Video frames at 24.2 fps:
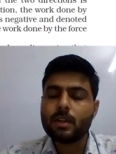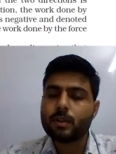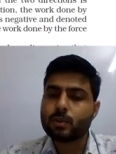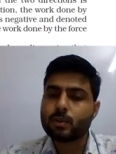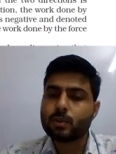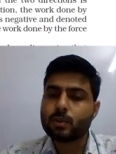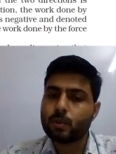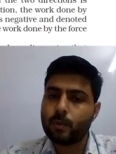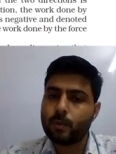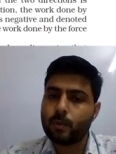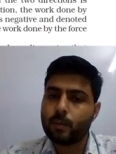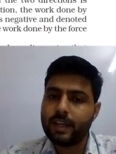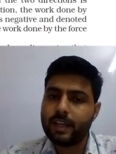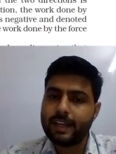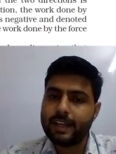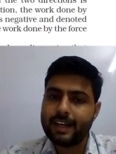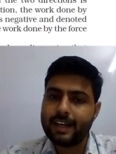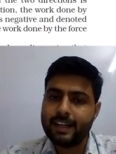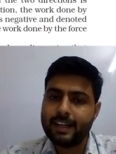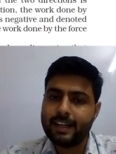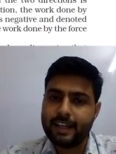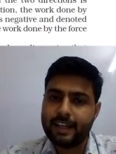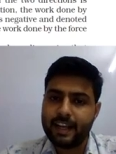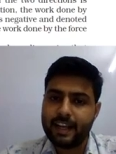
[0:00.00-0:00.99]
So we
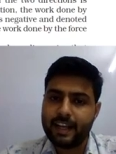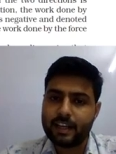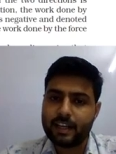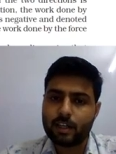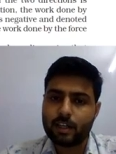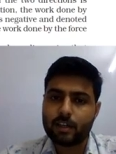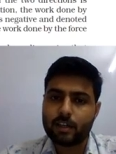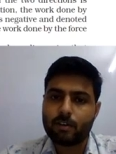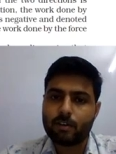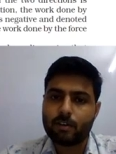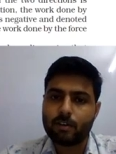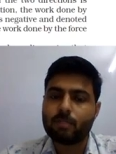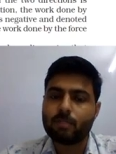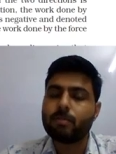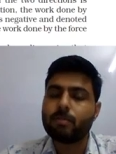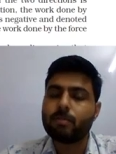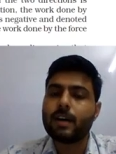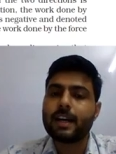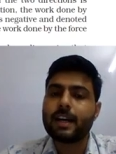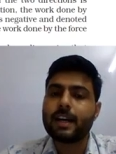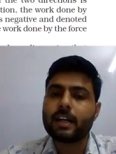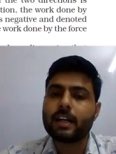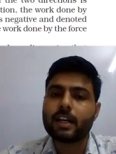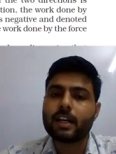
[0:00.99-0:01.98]
can take
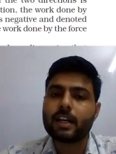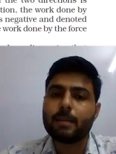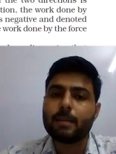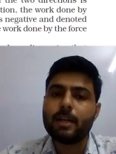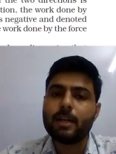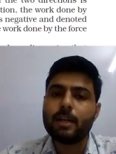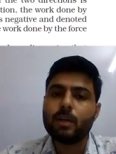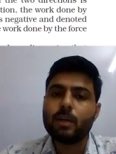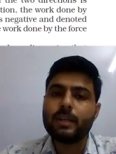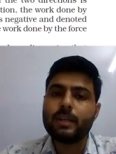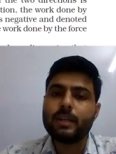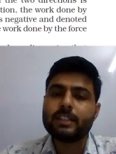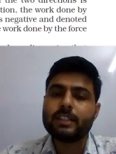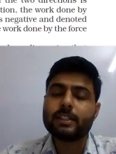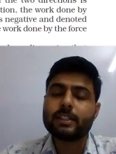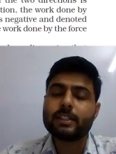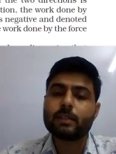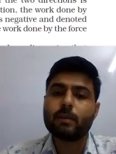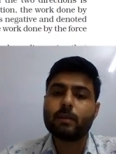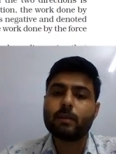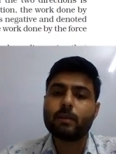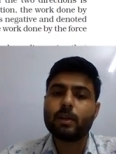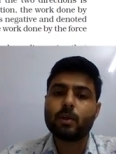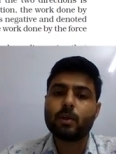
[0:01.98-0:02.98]
work W is
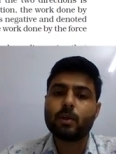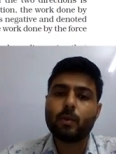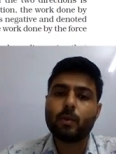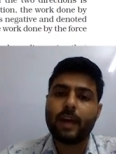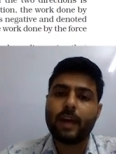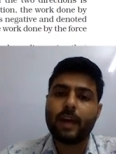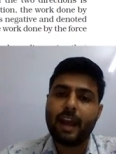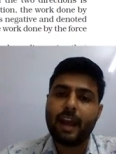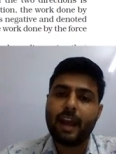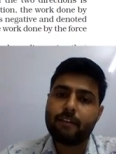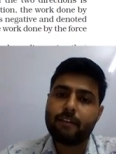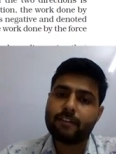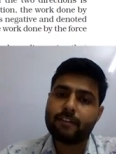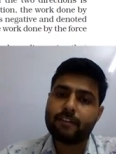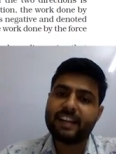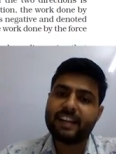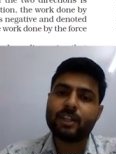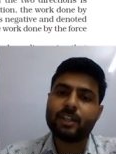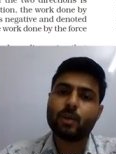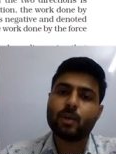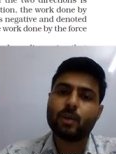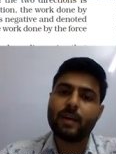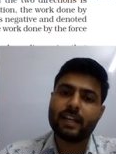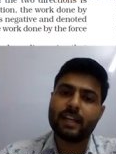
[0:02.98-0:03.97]
equal to F
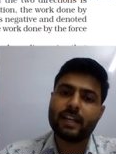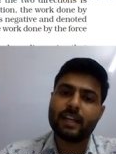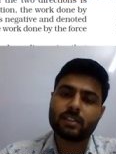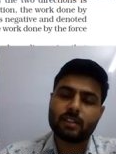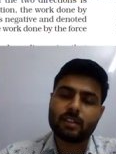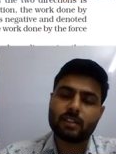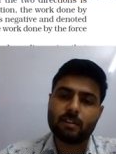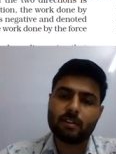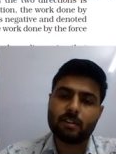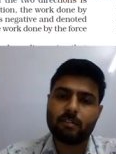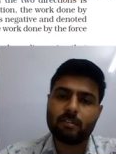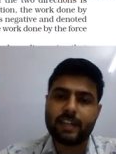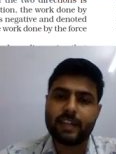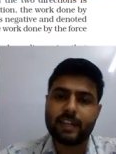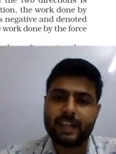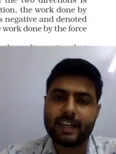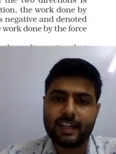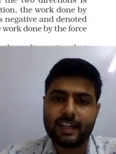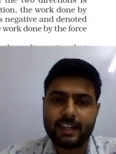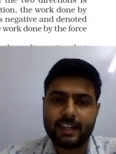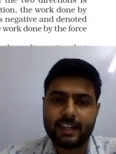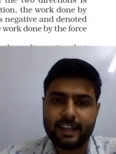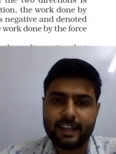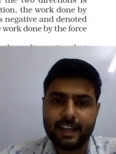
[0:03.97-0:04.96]
into S. We
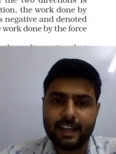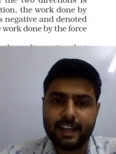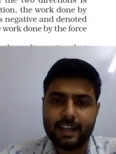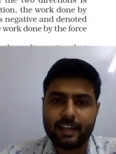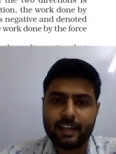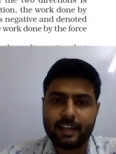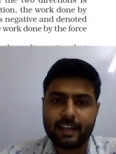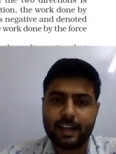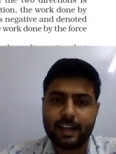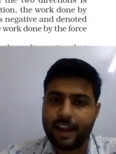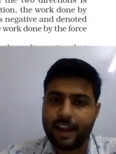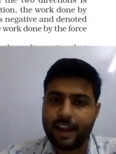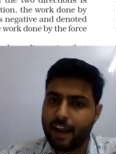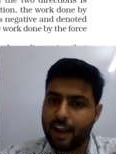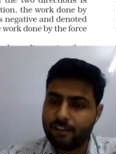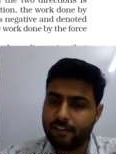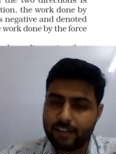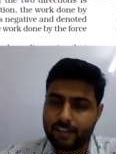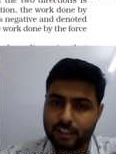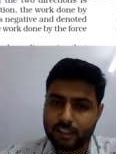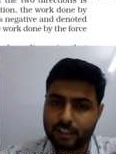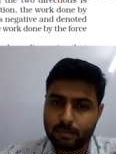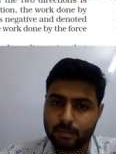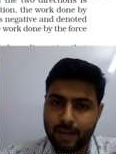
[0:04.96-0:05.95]
can take
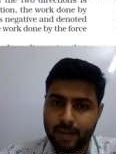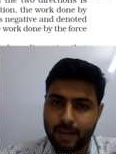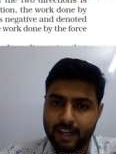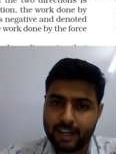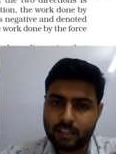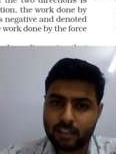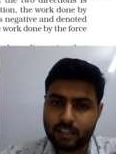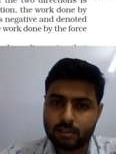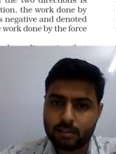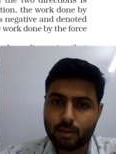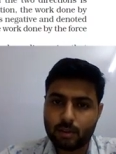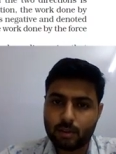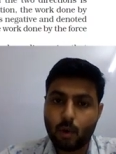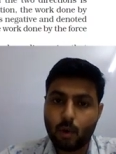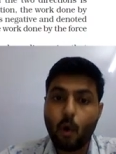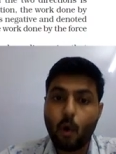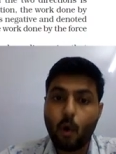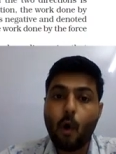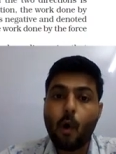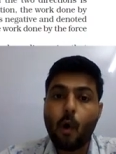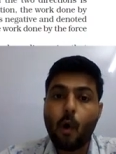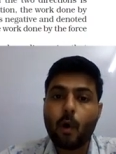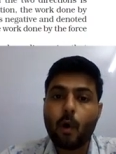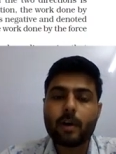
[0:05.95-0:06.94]
F as minus
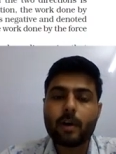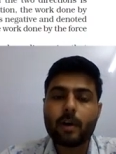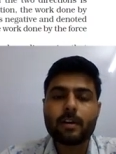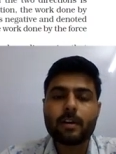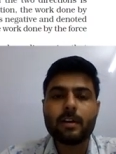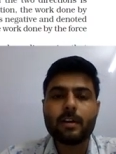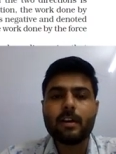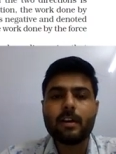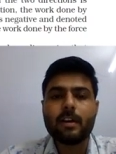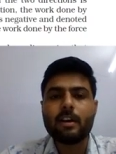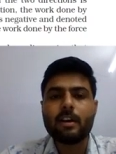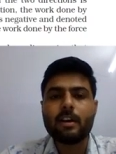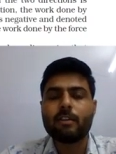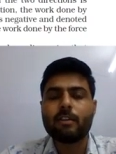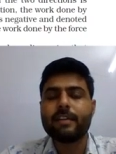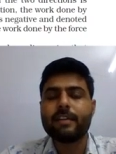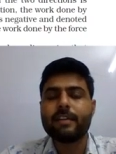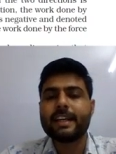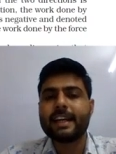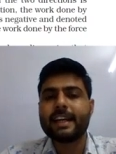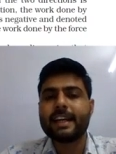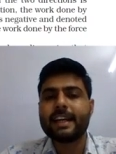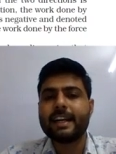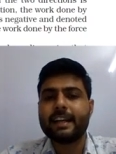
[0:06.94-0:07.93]
or
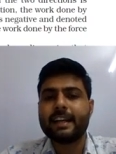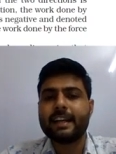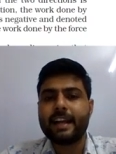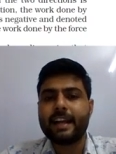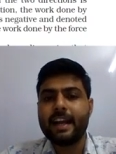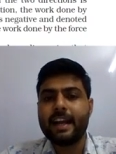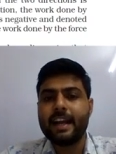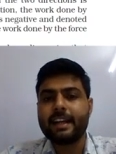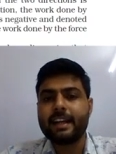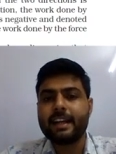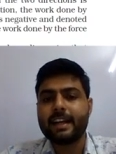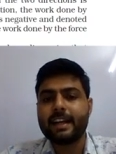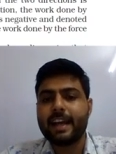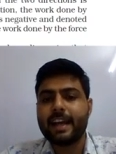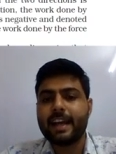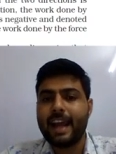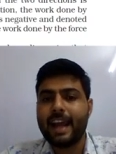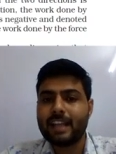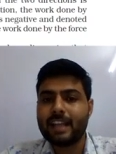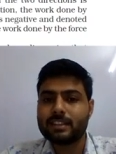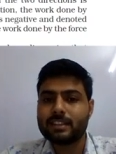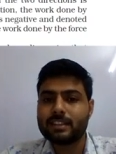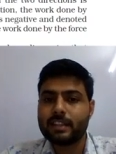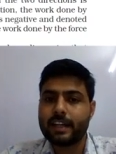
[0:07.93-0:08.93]
we can take
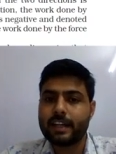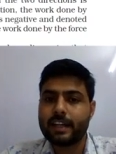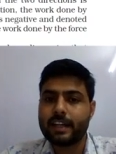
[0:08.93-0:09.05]
S